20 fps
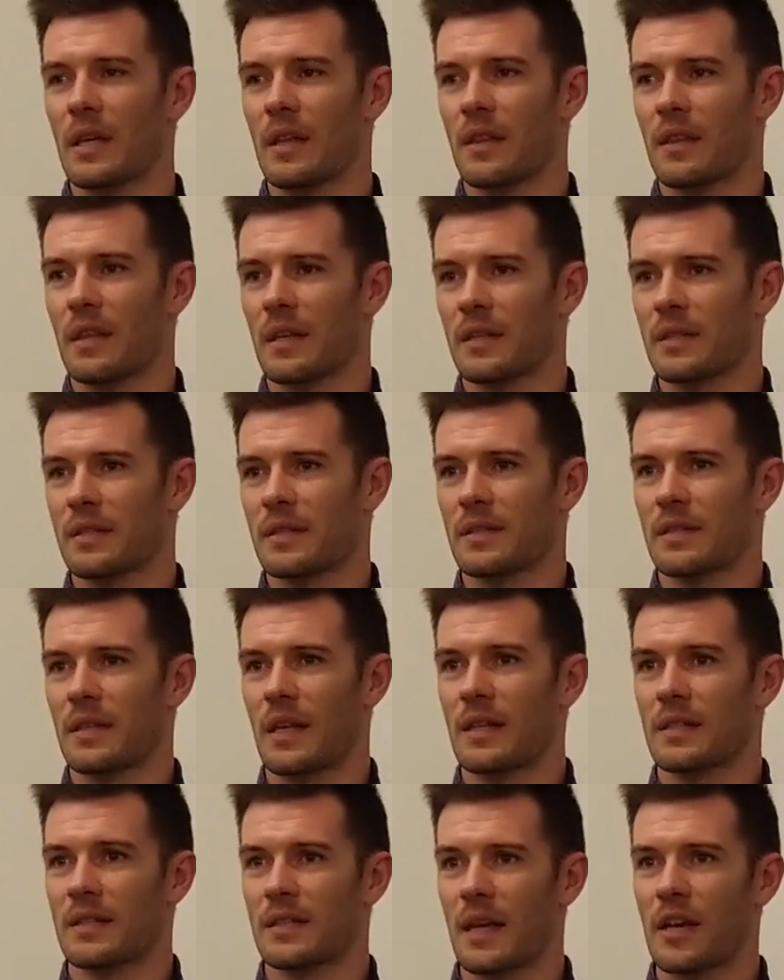And this
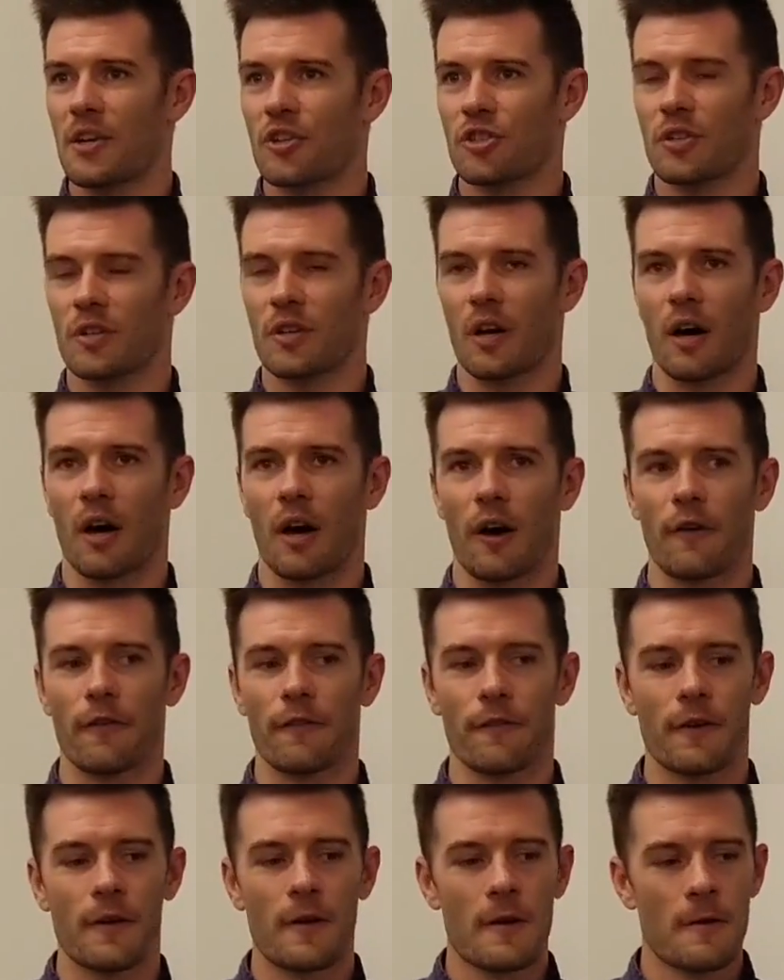is really what our
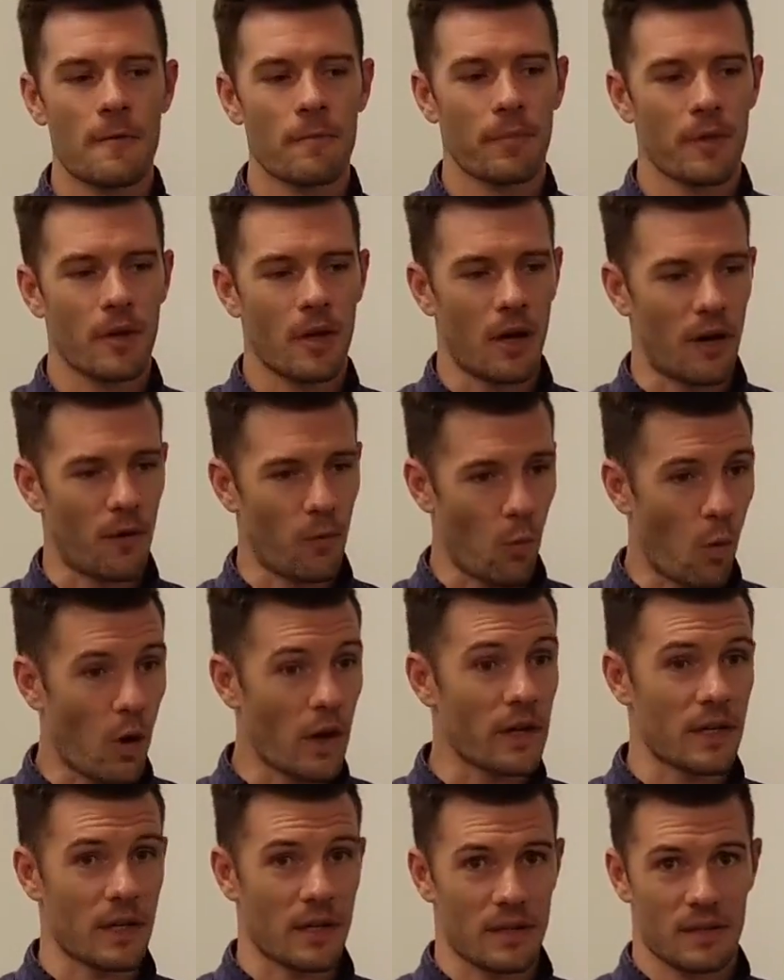practice is about on some
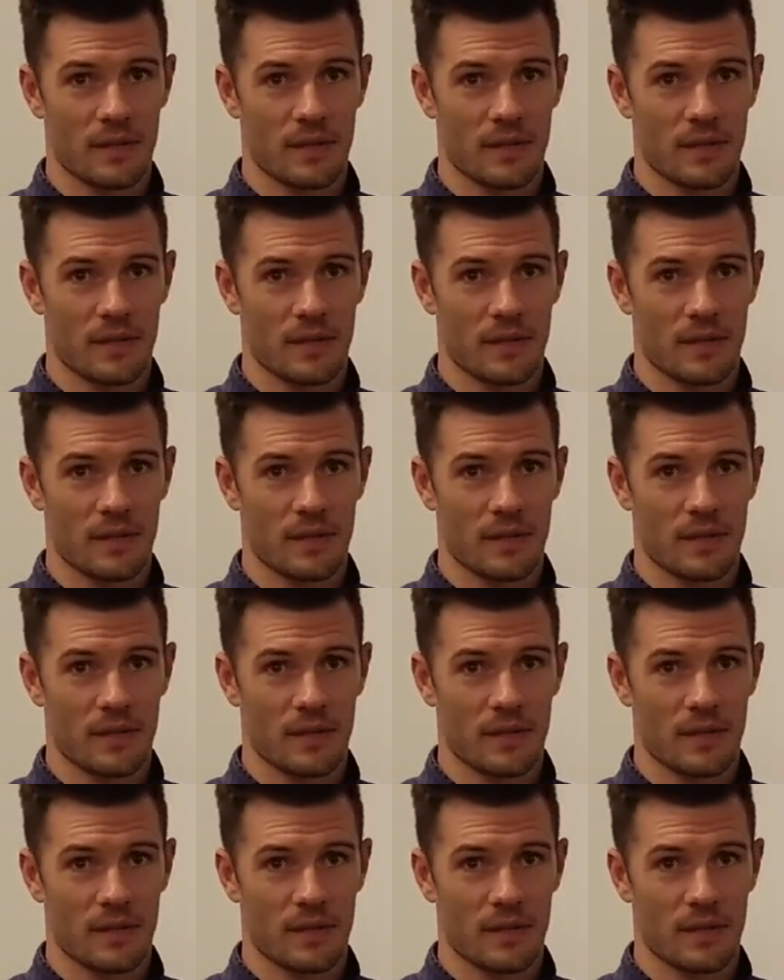level,